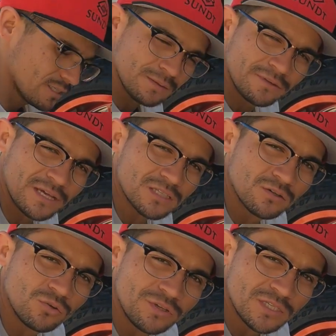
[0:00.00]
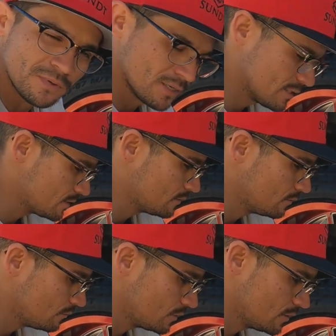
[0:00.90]
some of you guys know who Isma is,
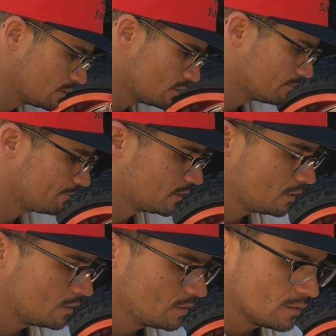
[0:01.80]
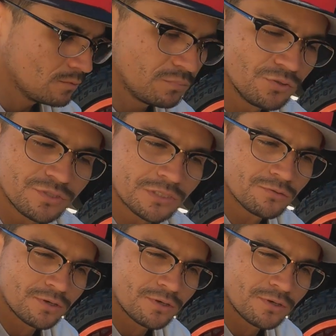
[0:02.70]
with the blue single